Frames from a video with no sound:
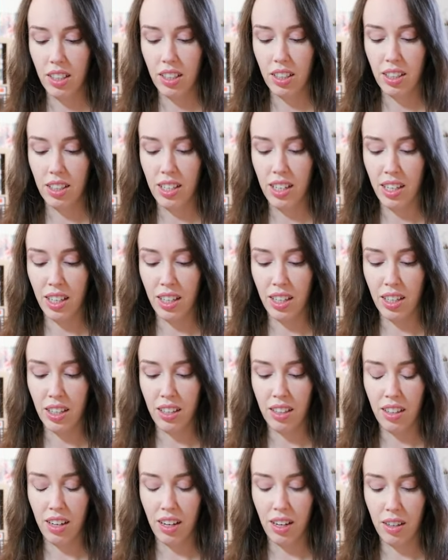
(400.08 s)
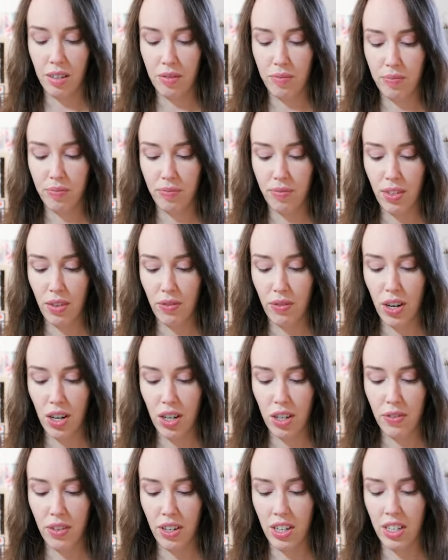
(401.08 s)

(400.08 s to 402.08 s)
yeah, um, very very